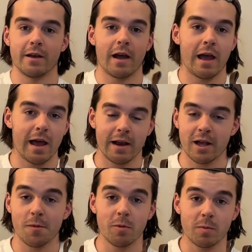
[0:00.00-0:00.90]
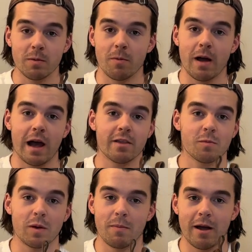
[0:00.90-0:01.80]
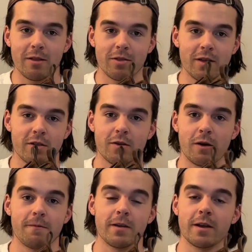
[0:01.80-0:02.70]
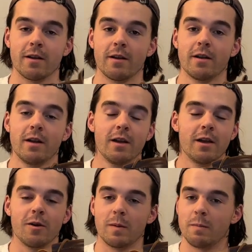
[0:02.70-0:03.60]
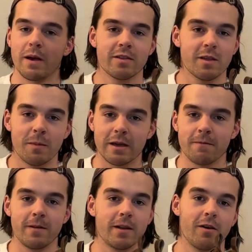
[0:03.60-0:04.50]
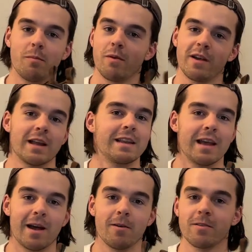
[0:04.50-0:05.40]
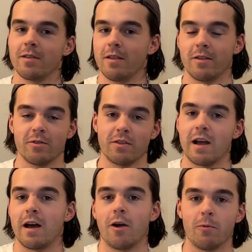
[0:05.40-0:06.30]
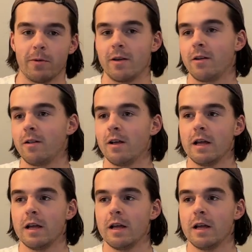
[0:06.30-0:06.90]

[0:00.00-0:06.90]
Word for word: I had a couple people ask me about this, so I figured it'll be best to make a video and break it down, since there's not a real